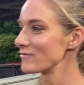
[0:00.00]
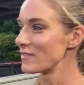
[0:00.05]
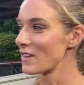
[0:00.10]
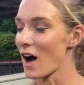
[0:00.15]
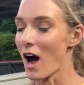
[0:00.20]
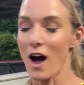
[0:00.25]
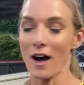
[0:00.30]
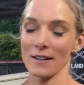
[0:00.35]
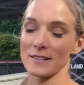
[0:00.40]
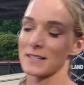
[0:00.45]

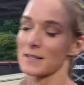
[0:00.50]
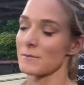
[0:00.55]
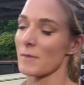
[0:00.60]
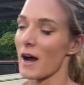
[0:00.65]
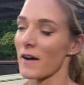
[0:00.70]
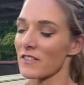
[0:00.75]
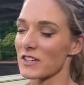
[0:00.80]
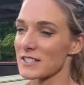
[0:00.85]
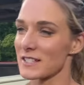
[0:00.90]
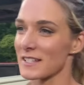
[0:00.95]
awesome.
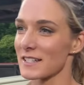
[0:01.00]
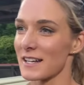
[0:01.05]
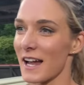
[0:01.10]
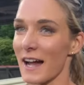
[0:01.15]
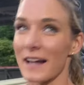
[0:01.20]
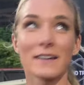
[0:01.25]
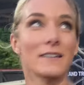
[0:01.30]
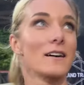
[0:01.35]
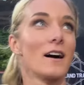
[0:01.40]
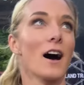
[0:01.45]
Obviously
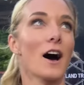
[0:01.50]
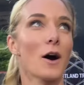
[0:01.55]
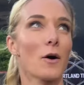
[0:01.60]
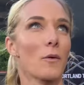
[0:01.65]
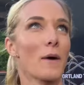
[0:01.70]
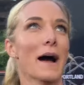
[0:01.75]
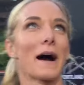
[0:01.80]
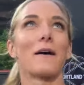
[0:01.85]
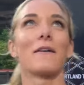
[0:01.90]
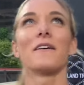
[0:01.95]
9. Oh
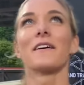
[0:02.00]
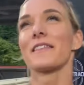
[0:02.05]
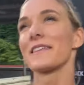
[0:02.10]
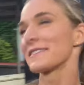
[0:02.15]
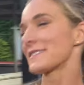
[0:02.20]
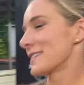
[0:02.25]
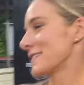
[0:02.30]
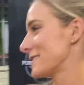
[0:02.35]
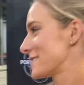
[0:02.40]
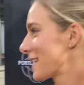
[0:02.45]
wow.
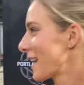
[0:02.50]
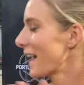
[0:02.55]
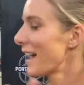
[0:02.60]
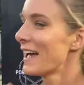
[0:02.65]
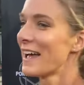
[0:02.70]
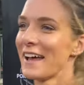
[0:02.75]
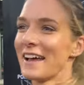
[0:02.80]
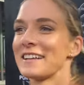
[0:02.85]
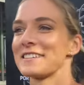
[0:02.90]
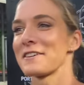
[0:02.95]

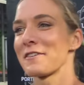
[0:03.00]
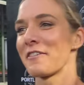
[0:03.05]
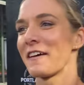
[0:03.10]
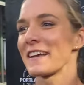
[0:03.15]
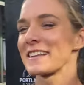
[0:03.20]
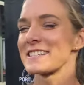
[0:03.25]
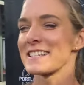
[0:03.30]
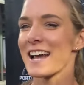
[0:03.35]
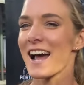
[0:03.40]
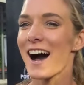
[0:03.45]
Yeah. So
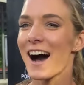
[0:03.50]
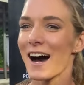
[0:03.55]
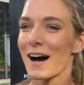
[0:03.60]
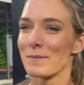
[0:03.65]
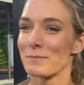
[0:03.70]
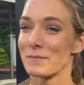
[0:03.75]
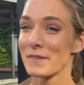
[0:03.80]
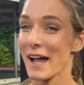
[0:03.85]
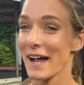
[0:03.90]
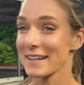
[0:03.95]
fancy.
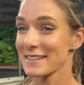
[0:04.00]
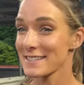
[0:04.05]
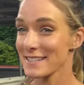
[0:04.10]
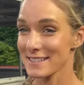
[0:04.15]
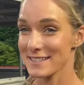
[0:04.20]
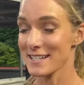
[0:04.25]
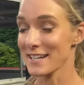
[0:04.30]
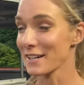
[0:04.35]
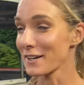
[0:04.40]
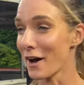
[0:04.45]

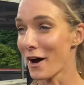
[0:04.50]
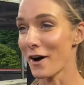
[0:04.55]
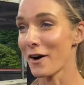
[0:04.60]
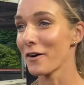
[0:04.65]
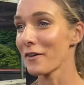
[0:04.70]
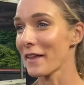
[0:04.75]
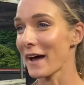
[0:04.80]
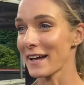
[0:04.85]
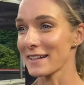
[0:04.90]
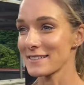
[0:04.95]

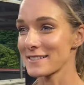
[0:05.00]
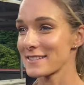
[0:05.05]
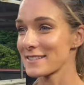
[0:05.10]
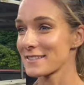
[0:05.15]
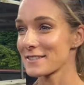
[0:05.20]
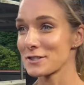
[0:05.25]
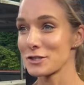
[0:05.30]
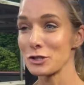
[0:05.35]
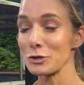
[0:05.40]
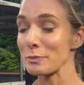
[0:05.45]
9:16.0. That's
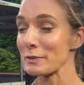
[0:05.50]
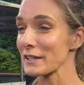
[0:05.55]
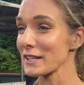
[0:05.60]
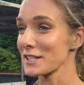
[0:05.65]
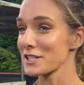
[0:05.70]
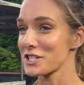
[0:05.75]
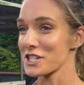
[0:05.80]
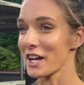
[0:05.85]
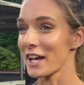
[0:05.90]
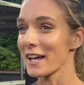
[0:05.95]
super
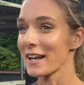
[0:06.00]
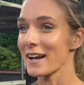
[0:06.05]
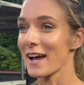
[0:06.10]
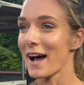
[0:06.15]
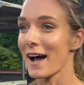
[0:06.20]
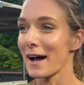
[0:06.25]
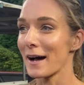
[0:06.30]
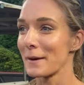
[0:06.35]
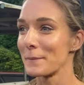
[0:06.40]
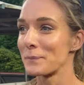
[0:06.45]
legit.
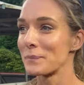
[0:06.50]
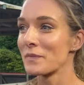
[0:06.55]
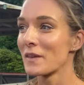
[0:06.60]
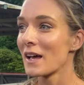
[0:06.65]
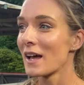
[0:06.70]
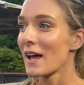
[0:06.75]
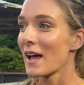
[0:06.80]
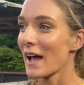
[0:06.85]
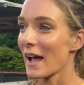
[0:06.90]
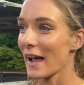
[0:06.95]

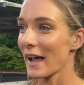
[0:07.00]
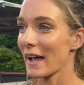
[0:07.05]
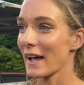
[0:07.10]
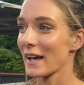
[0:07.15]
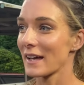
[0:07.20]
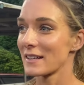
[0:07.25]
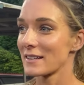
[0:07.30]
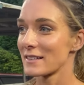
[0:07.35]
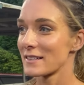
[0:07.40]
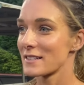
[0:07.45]

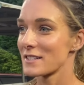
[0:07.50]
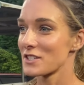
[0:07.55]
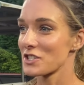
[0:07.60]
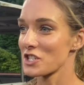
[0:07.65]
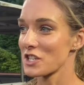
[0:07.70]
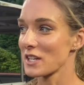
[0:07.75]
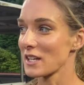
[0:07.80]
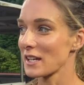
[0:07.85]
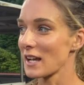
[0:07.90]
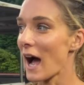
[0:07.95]

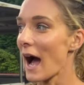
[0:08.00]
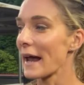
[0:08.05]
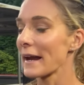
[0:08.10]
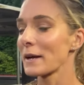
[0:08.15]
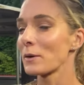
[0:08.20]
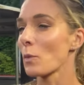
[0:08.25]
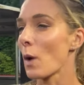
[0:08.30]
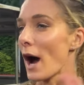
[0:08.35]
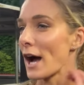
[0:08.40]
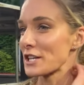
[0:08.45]
I
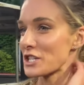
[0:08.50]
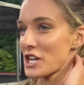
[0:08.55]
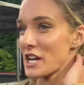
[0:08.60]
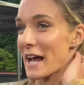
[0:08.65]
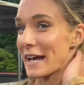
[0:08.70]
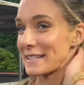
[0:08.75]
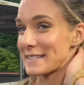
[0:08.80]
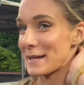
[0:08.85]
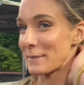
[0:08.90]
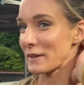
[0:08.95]
didn't watch it.
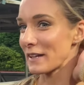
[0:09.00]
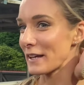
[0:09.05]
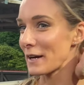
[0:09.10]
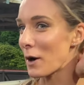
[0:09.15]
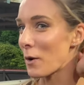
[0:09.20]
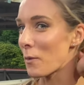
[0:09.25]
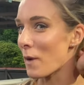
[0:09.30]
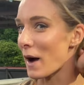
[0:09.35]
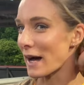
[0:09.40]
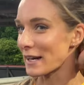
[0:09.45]
I typically
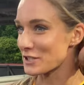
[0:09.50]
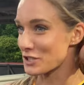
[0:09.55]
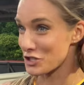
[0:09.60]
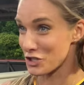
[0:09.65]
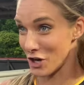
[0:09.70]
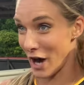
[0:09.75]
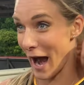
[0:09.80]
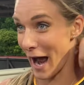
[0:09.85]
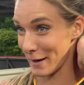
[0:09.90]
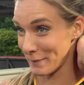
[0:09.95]
don't watch
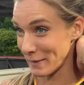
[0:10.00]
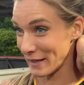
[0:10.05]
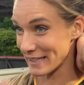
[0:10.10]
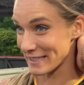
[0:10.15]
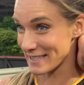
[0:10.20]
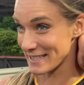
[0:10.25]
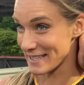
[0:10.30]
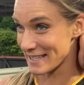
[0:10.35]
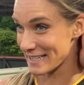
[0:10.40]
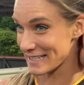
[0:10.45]
track
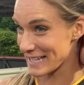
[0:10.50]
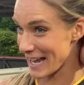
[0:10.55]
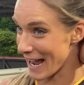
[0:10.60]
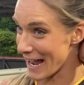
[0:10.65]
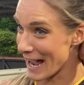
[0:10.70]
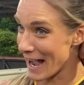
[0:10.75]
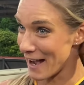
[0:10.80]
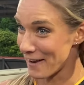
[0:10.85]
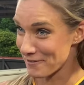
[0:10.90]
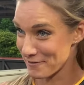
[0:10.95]
meets the
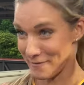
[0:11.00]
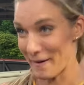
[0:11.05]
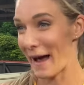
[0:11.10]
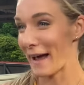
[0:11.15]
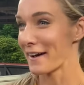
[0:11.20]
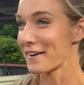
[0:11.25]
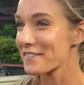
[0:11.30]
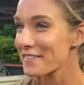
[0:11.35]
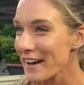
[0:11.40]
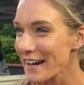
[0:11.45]
day of
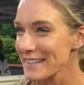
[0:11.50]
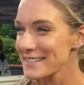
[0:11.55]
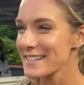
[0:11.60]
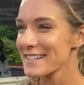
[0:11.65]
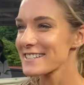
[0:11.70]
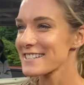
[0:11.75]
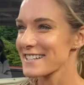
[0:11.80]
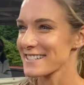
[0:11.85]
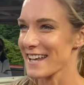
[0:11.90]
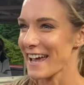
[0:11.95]
my own
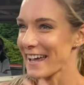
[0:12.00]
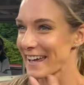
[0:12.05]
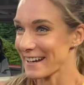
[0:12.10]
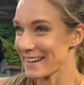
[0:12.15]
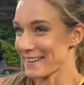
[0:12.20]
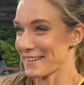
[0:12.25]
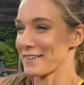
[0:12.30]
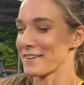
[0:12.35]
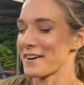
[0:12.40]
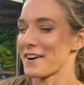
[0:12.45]
races because I get a
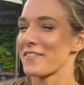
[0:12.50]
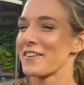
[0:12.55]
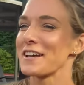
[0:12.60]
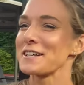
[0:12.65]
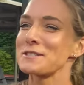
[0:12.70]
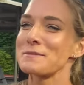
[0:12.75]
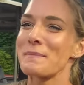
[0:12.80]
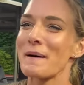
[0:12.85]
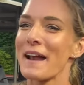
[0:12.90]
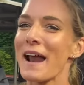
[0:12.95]
little
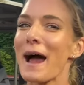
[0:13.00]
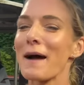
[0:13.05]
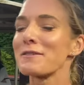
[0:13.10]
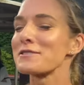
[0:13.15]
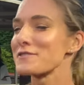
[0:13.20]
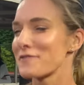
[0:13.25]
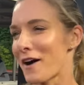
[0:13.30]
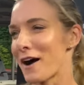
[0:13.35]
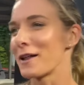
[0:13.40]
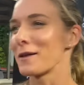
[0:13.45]
nervous. But I
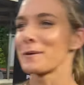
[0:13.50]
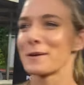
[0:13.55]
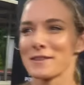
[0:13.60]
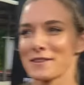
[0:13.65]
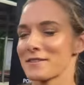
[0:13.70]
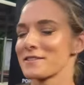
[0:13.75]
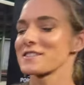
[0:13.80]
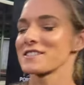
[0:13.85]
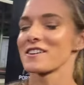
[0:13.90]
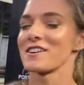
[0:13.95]
was following
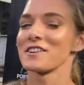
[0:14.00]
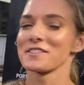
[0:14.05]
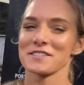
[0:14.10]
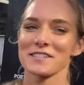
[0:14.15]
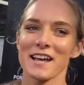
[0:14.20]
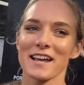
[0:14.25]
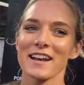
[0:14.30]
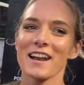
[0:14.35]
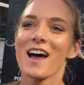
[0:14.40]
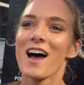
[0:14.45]
the results
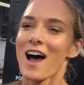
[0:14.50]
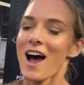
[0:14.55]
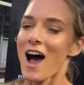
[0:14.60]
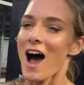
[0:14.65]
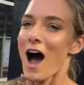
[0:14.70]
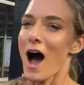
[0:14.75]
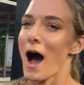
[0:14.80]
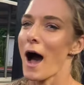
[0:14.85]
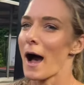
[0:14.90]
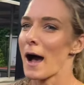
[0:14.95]

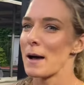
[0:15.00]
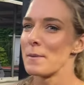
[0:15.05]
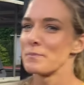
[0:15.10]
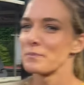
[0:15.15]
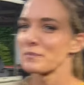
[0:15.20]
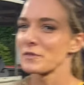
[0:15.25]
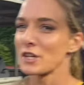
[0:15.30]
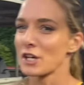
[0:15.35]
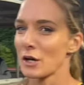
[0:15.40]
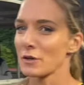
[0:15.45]

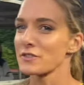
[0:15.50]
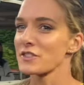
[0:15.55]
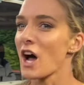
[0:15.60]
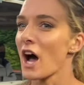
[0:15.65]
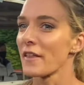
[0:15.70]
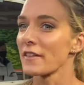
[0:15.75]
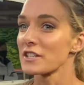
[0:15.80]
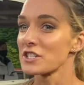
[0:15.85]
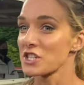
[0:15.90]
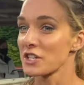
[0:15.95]
and, you know,
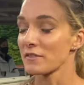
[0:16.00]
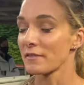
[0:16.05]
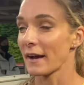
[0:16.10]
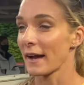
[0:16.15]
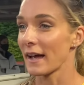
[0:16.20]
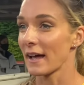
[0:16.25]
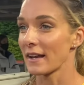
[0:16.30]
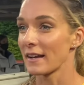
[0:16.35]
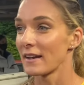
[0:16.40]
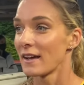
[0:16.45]
saw that she
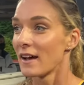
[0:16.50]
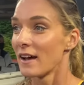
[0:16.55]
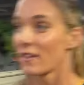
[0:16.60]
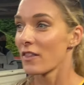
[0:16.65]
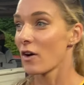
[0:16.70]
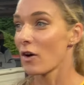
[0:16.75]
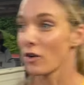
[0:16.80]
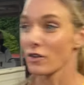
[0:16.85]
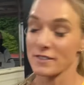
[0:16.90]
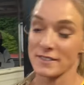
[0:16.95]
ran
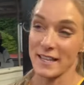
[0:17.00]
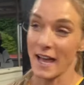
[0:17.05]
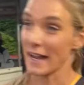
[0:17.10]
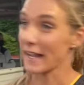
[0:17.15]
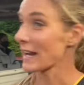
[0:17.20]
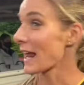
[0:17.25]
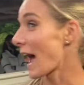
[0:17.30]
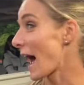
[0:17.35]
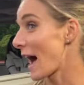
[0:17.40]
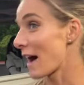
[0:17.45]
the whole
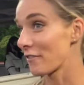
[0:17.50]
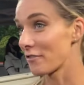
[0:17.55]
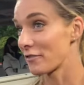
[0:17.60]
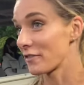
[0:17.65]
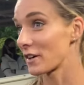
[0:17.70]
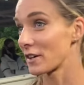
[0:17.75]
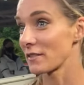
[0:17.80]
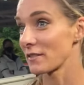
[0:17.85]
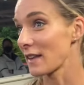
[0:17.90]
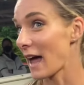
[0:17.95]
second half
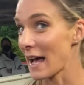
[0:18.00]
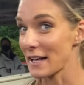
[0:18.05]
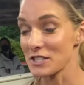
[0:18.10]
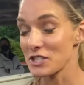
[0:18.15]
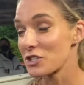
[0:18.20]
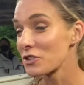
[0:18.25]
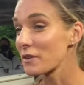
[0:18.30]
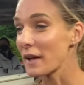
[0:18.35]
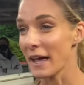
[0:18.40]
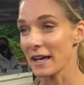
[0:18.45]
or last
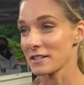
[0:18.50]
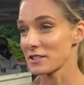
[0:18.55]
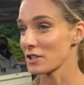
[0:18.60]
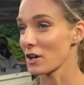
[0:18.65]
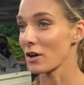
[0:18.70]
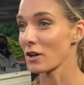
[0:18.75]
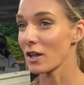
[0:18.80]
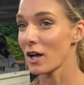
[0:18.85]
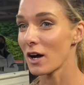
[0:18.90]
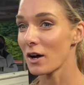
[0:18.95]
2K
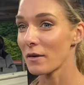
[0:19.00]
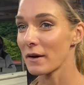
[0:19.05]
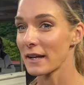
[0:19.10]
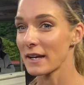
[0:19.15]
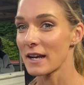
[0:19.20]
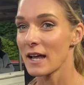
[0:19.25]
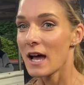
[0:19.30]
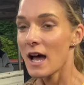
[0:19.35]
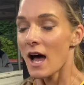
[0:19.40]
solo, and